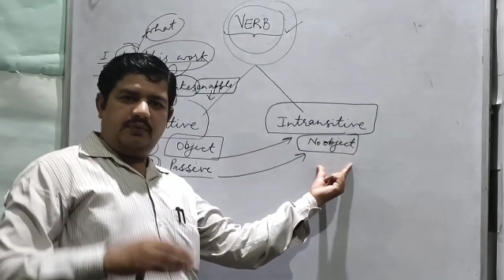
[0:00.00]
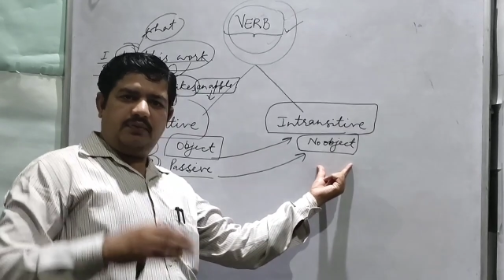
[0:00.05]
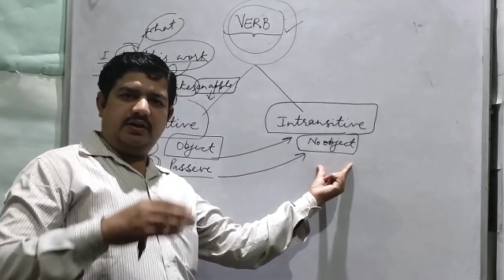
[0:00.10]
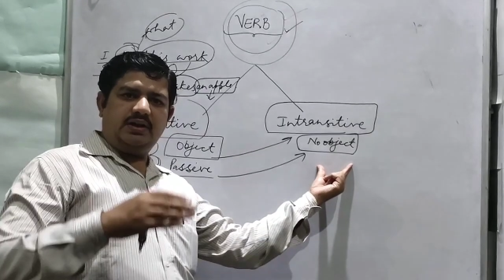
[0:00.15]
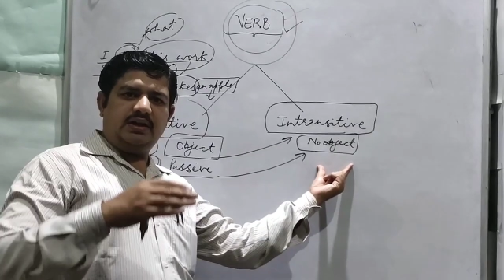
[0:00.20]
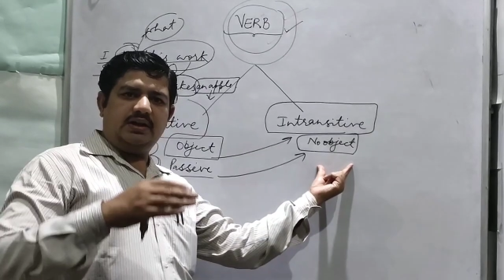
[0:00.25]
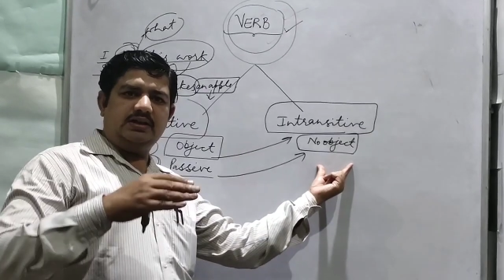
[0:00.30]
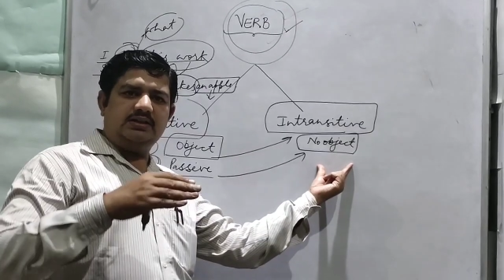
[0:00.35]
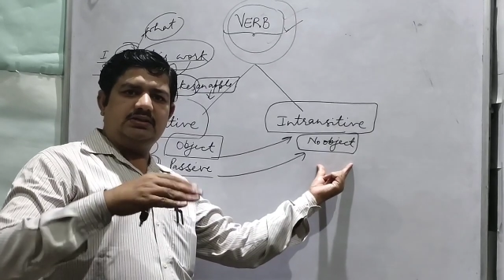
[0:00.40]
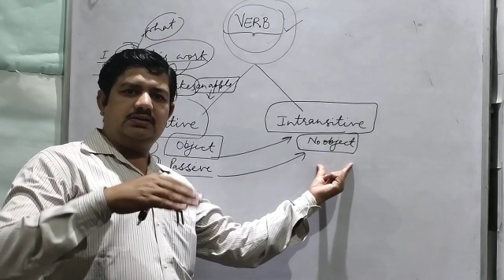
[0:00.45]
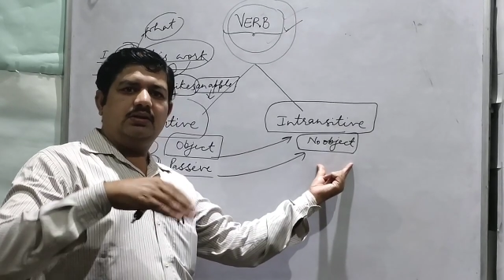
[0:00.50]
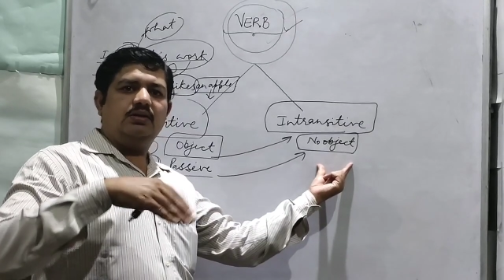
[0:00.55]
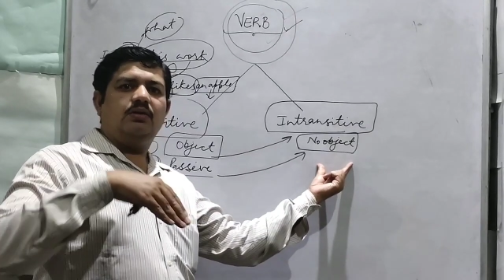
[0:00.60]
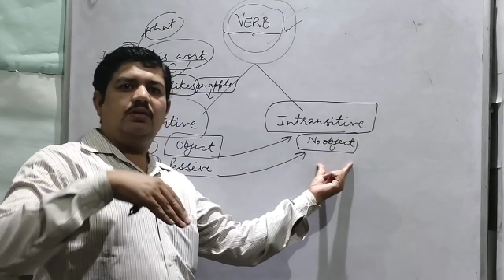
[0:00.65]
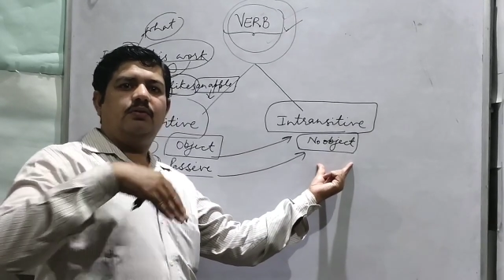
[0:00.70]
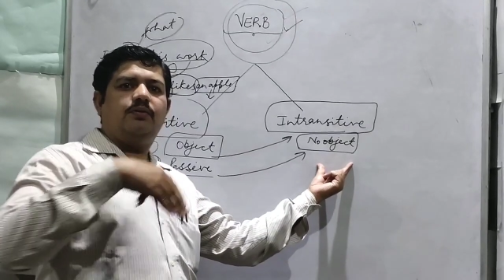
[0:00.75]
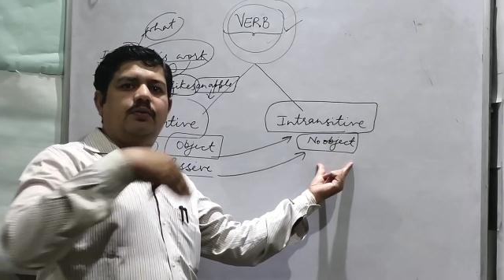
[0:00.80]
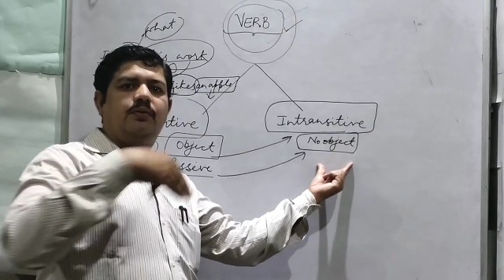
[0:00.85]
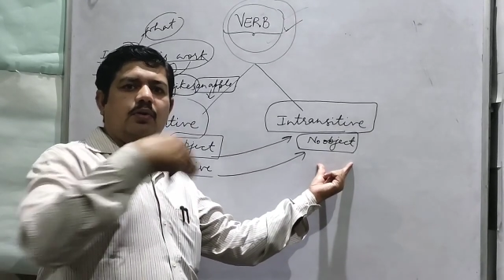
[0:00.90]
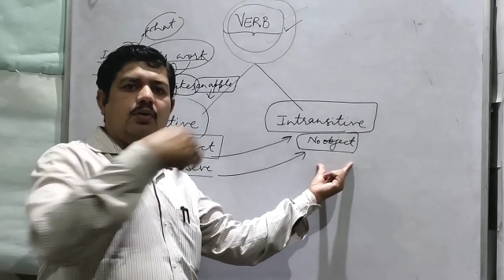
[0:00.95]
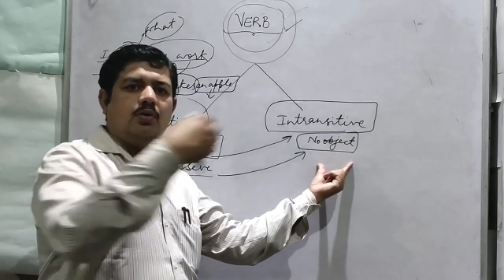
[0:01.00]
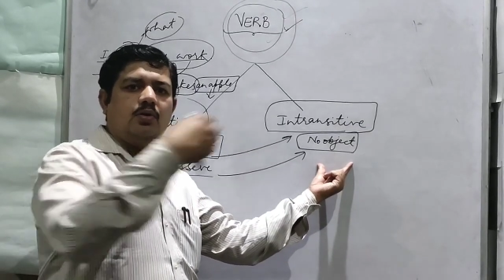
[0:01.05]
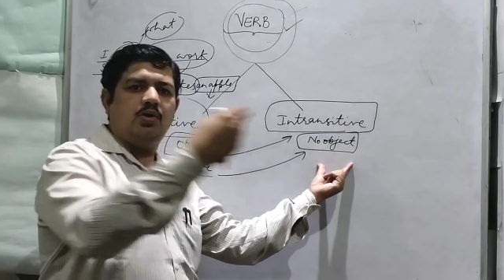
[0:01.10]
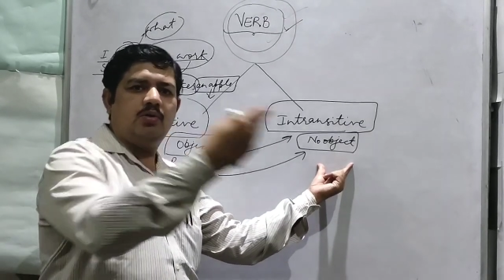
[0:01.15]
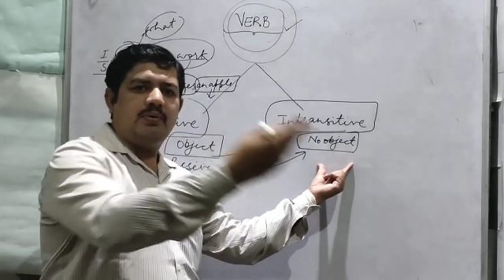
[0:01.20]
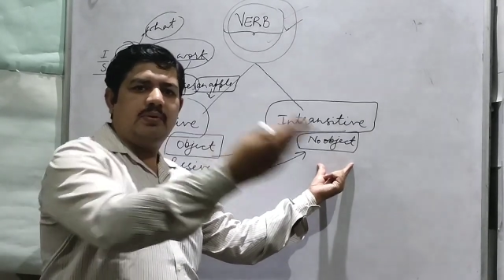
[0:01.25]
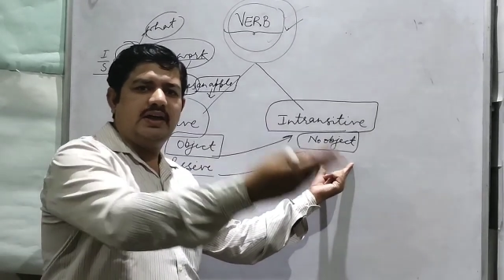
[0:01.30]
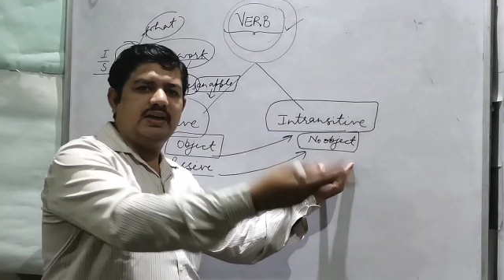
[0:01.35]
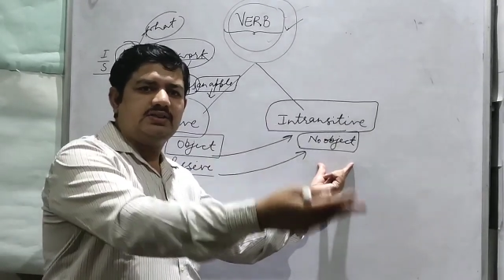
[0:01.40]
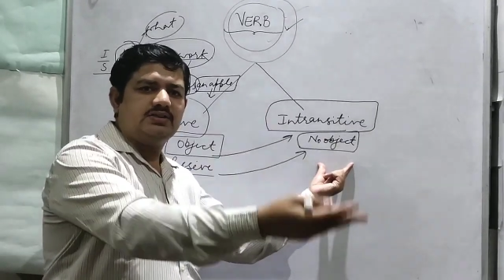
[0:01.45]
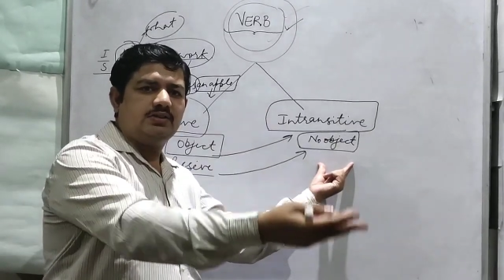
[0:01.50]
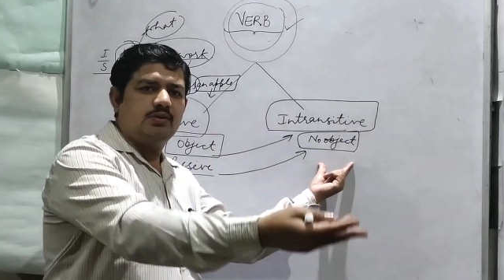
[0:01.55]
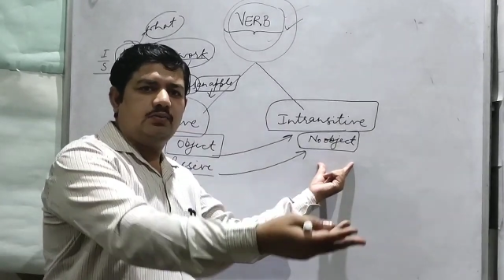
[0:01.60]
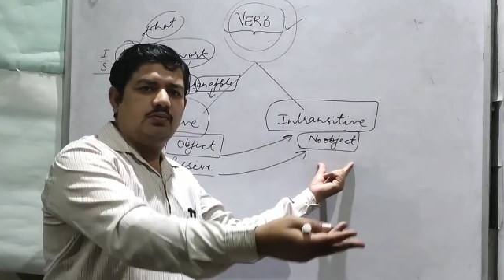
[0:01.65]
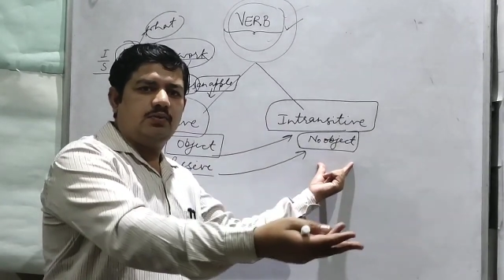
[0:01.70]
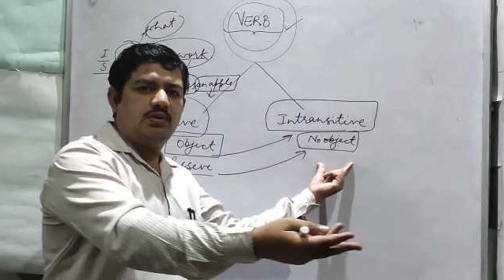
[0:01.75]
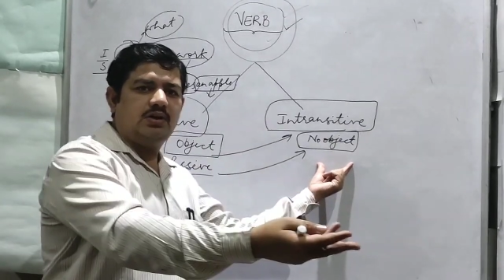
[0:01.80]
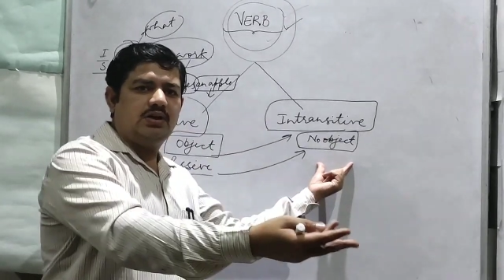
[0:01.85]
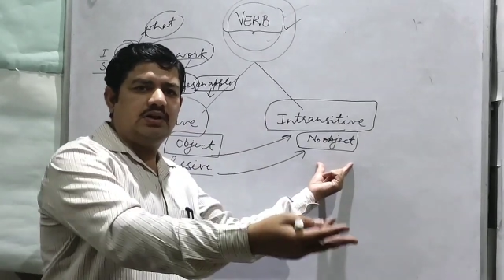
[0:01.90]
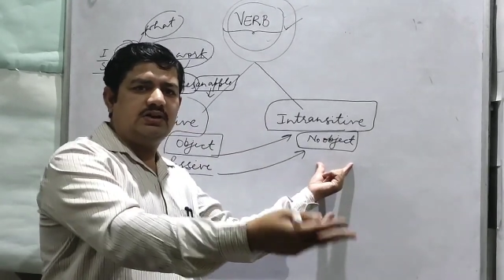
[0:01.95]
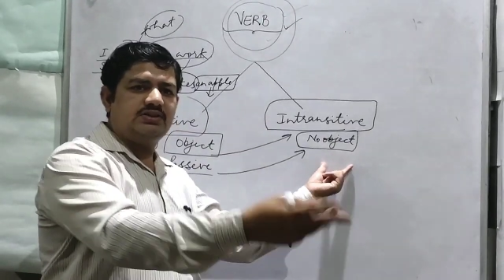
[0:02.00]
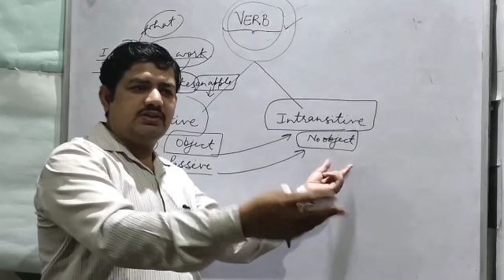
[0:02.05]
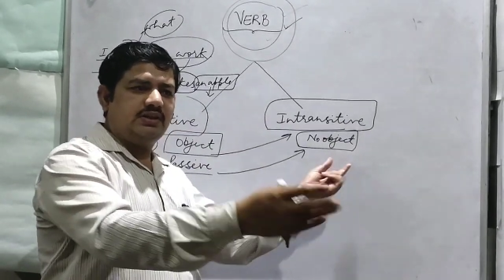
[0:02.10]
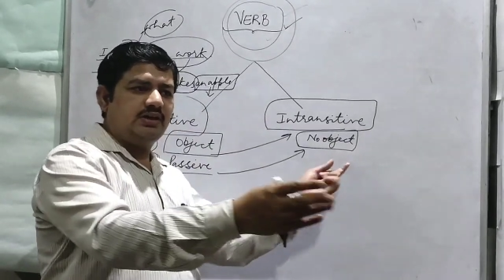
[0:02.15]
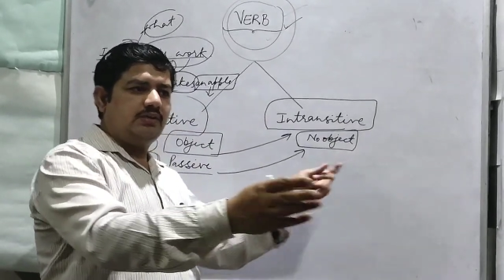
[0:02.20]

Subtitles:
if it is followed by some words